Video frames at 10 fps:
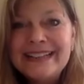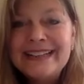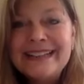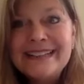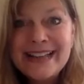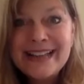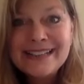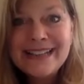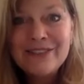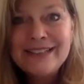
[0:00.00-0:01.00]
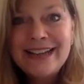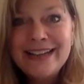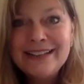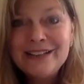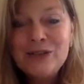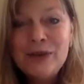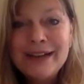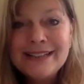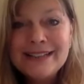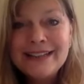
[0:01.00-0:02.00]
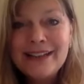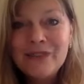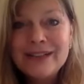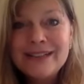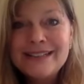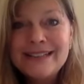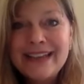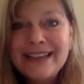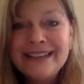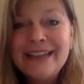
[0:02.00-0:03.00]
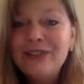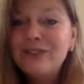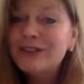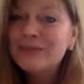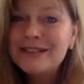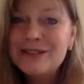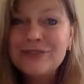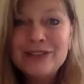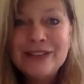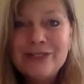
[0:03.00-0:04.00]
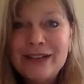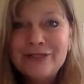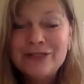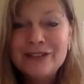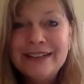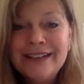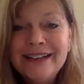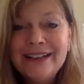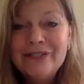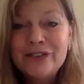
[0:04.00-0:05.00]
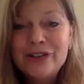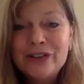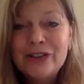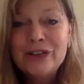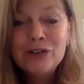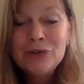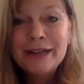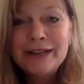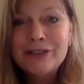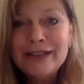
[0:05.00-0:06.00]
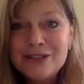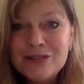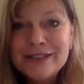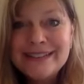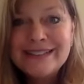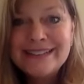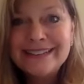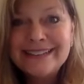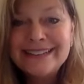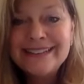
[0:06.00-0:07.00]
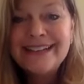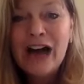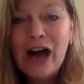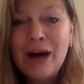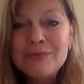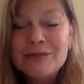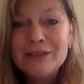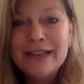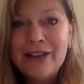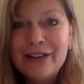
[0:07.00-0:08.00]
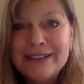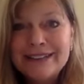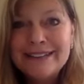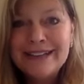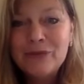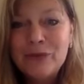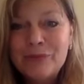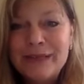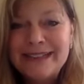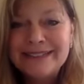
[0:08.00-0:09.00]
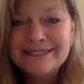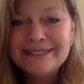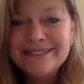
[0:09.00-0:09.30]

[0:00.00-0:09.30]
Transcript: This is Thanksgiving Day in the US, and I want to say thank you very much. I'm very grateful for you and your interest in optimal health and well-being.